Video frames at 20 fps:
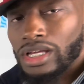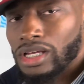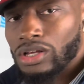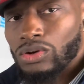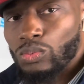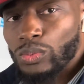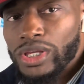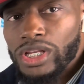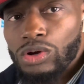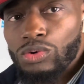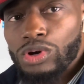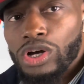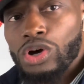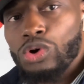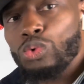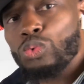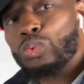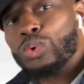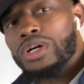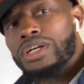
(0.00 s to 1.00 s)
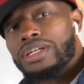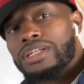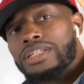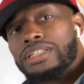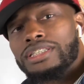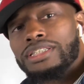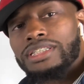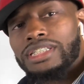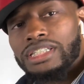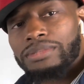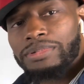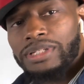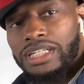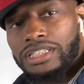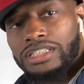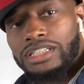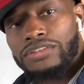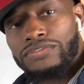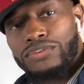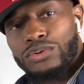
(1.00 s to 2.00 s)
we don't go ones just because
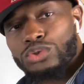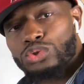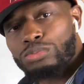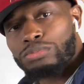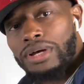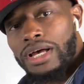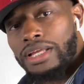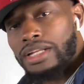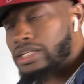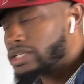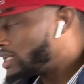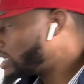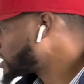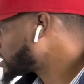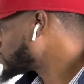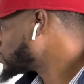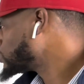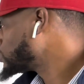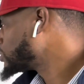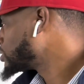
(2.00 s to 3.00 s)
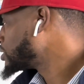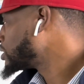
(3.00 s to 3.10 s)
it's the first one behind the decimal.